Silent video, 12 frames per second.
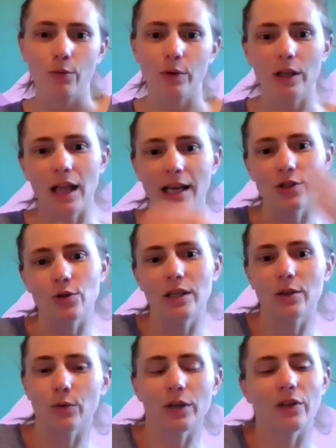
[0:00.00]
realize you
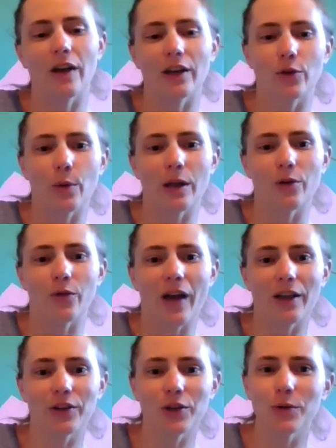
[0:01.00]
need to reevaluate your
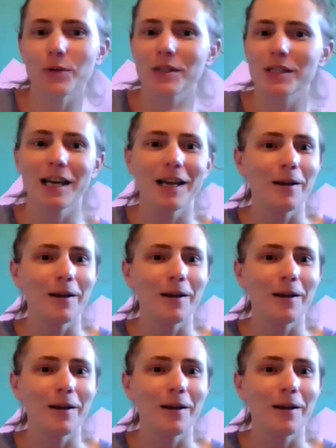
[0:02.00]
values